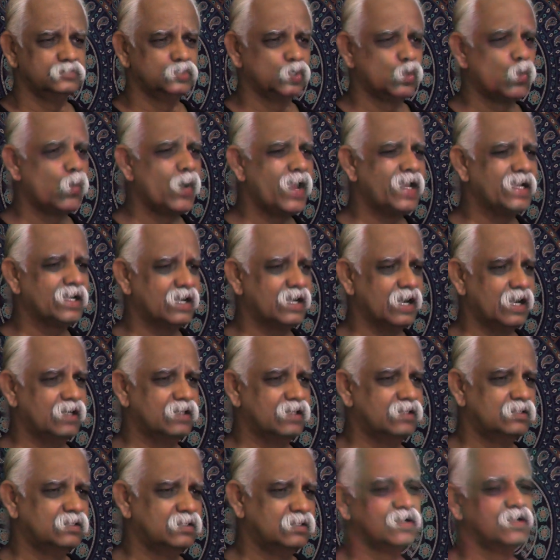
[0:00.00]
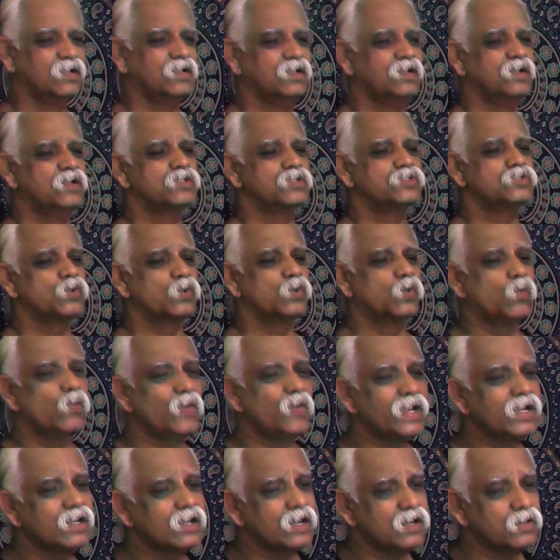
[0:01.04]
Goenka. So
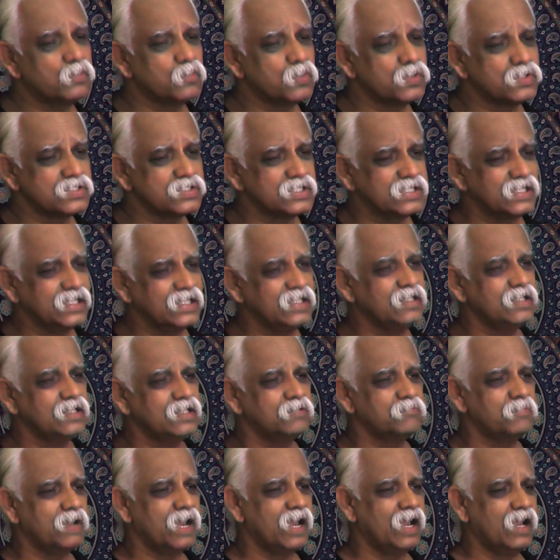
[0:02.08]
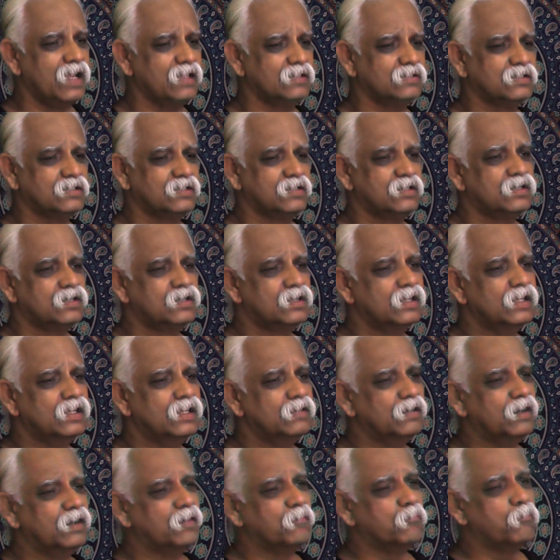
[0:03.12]
Goenka was an Indian man
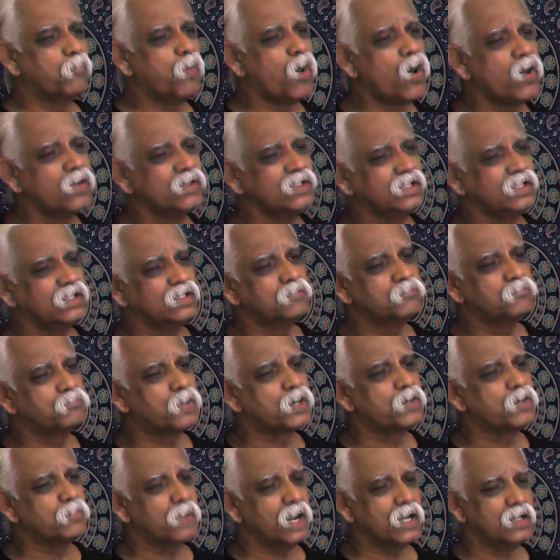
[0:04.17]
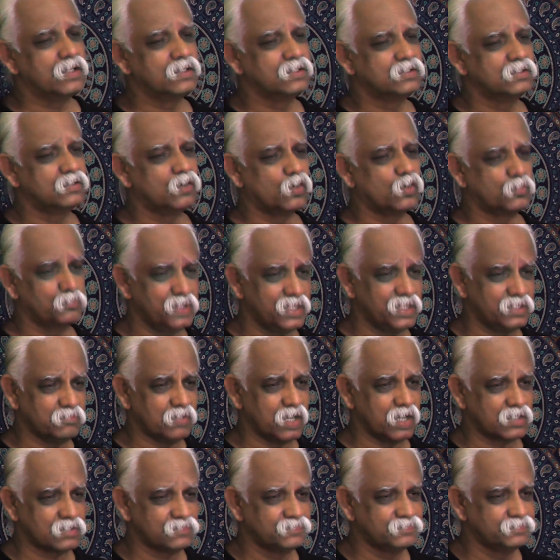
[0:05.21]
born in Burma or
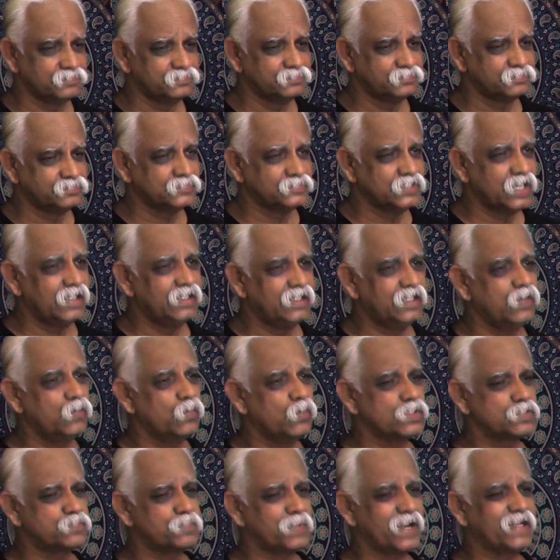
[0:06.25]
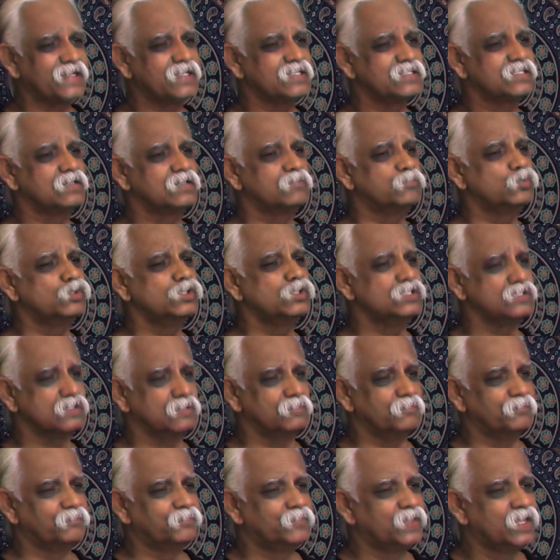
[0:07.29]
Myanmar, and he was practicing
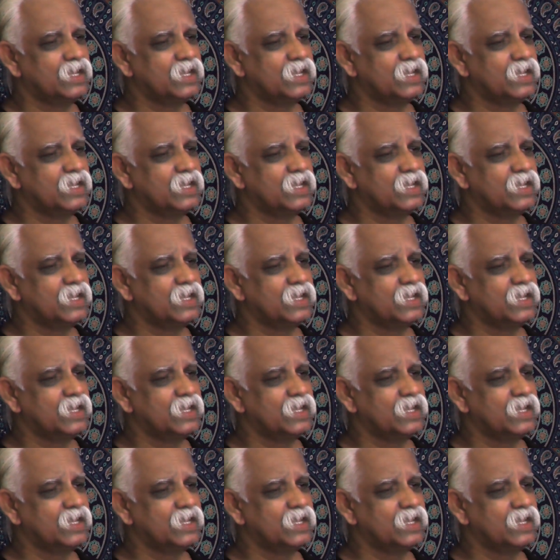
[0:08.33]
Buddhism.